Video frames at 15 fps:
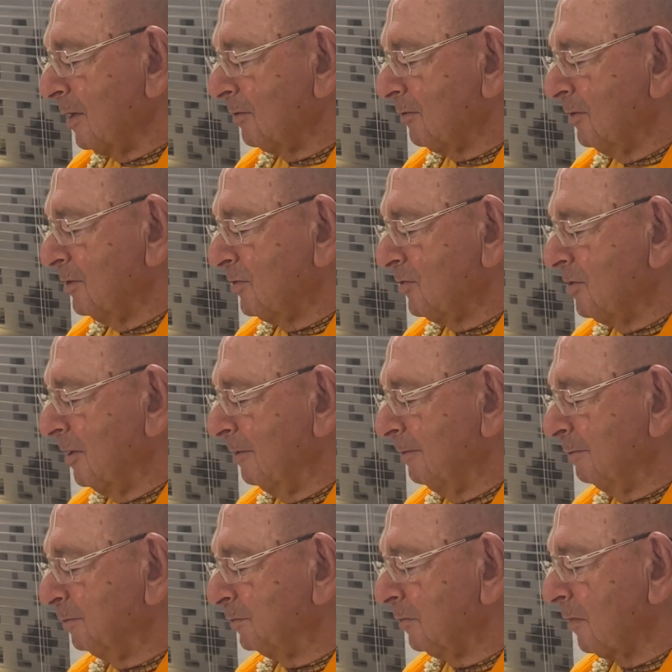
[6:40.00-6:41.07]
Krishna
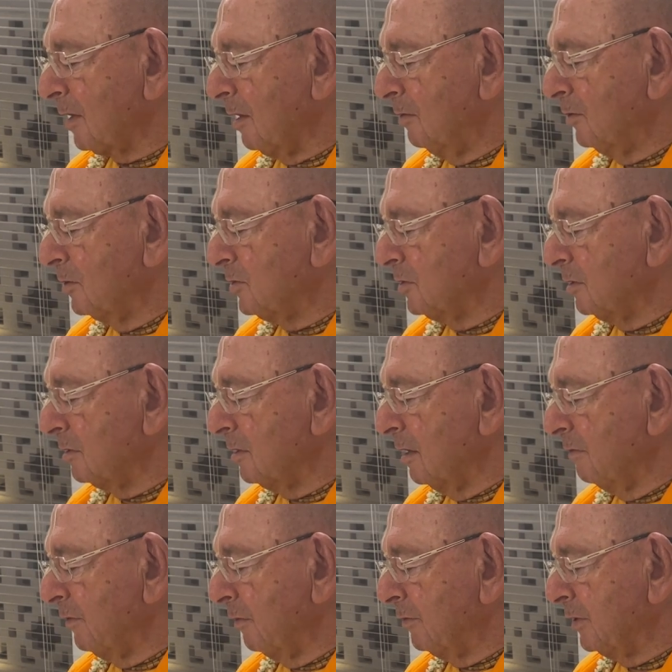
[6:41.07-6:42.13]
looks at
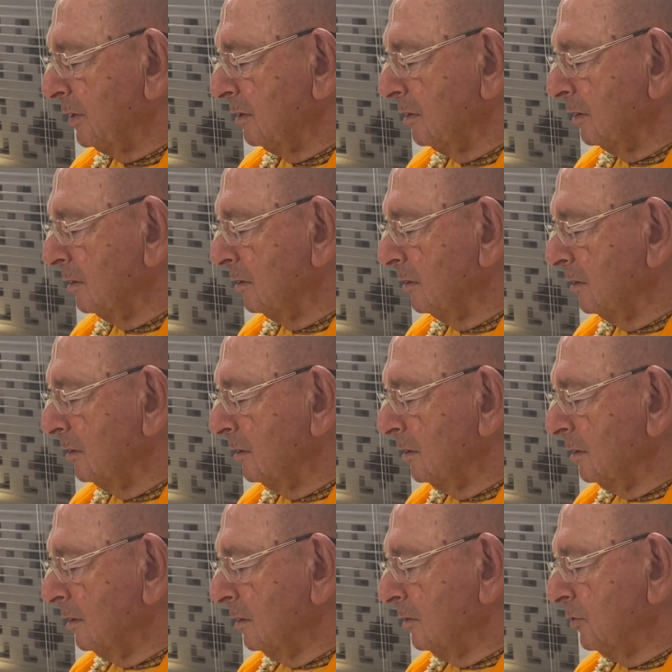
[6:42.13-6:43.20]
Navavrinda.
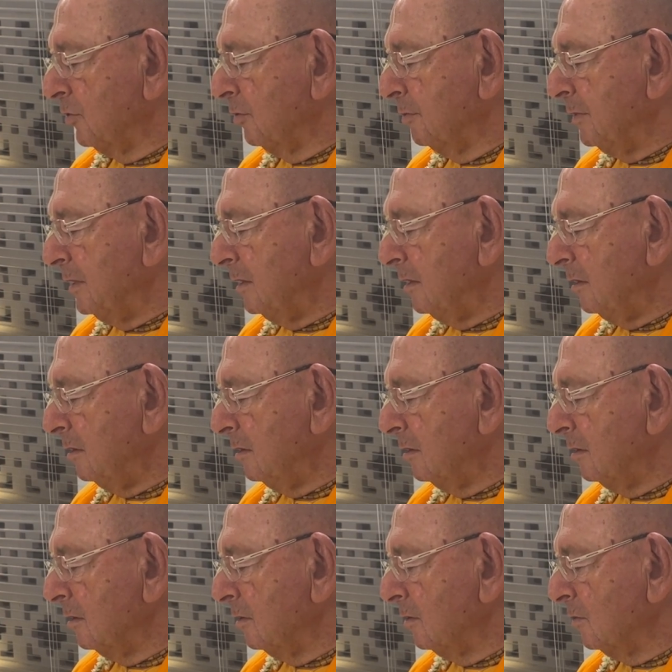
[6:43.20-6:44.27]
To me,
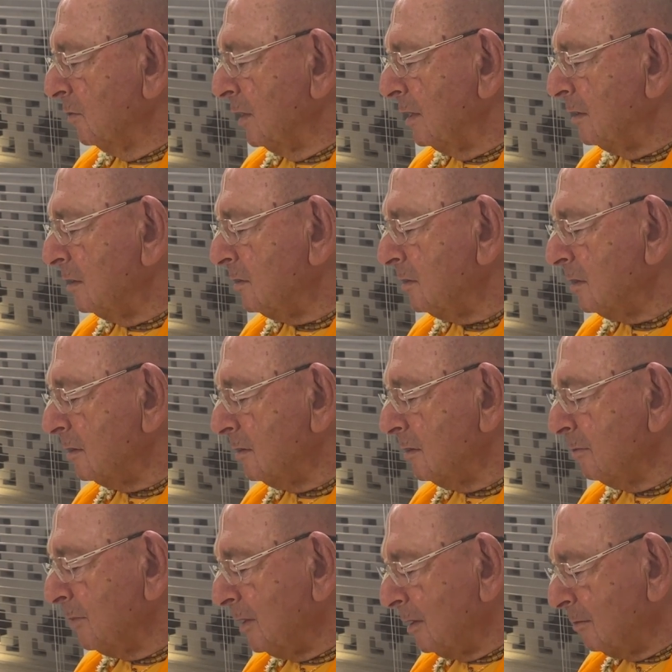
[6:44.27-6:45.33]
why does
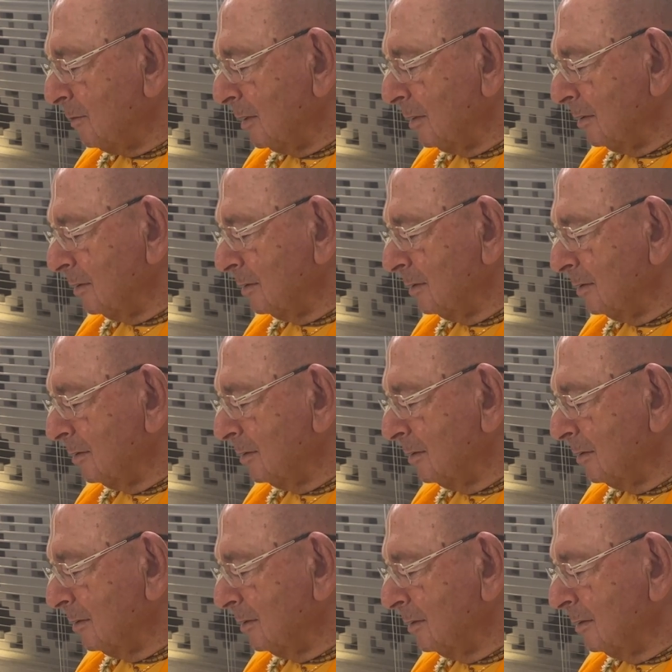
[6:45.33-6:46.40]
Satyabhama?
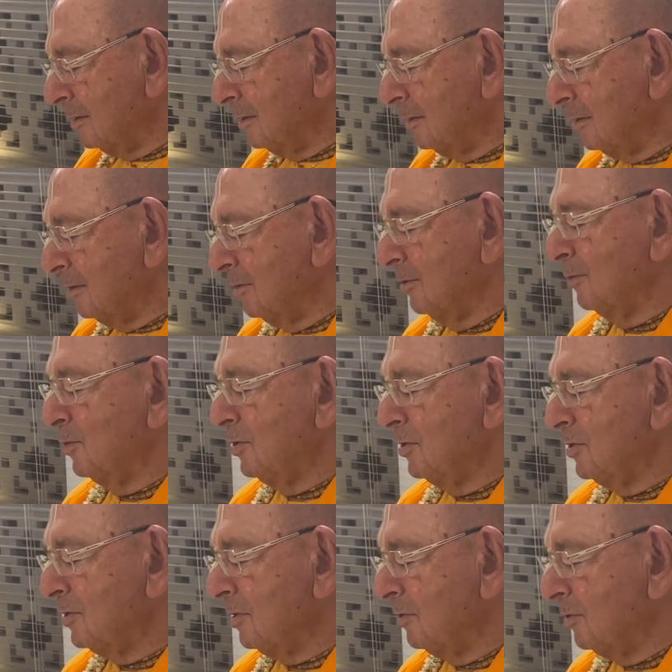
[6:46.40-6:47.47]
The
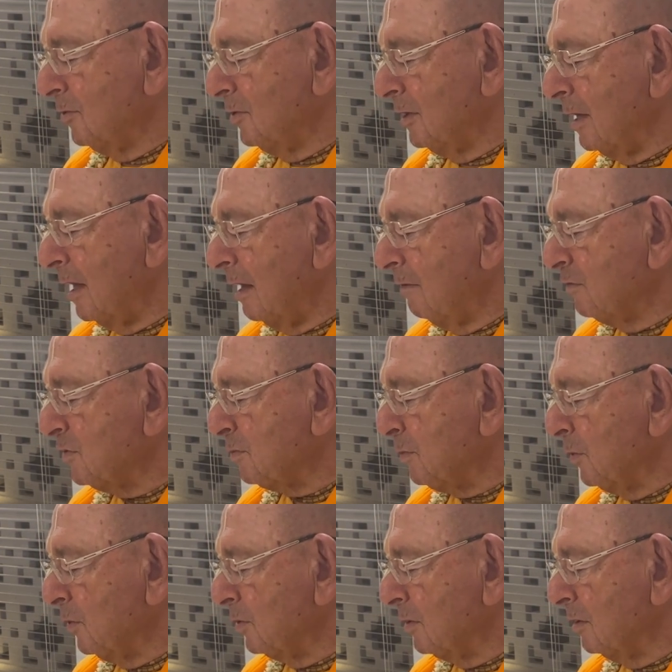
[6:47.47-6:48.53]
words are only half
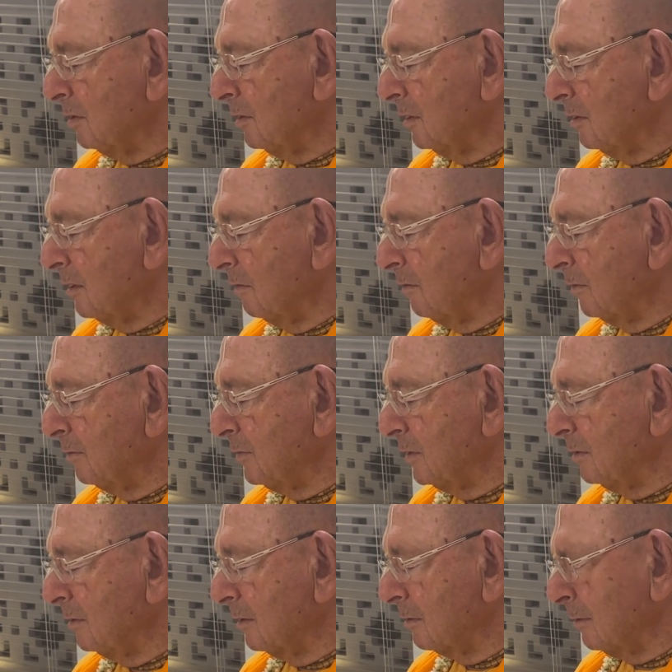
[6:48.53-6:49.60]
spoken and
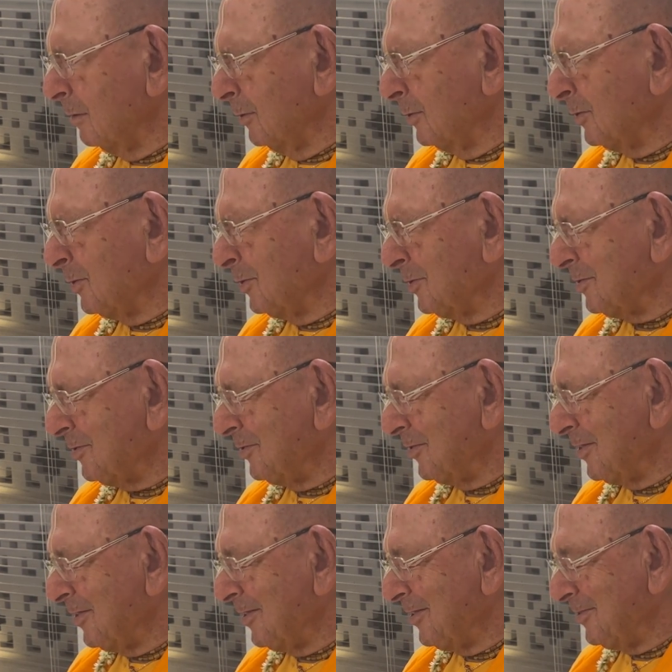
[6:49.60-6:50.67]
Navavrinda closes
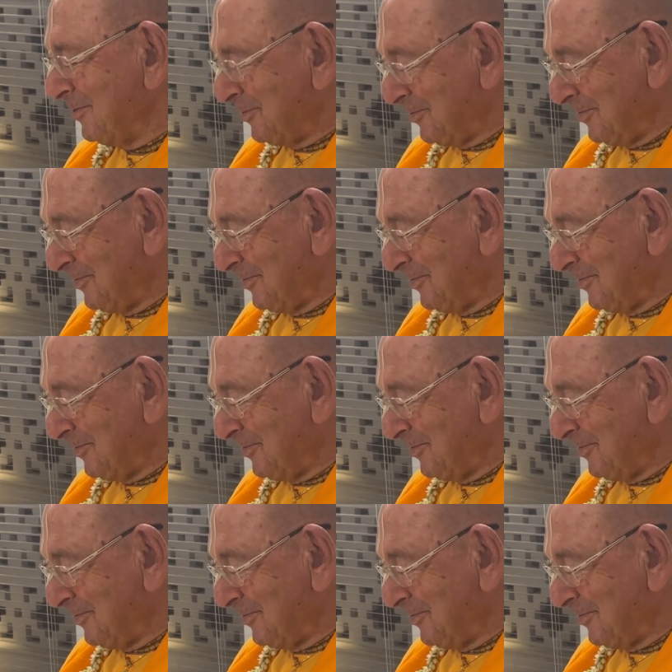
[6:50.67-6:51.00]
her eyes.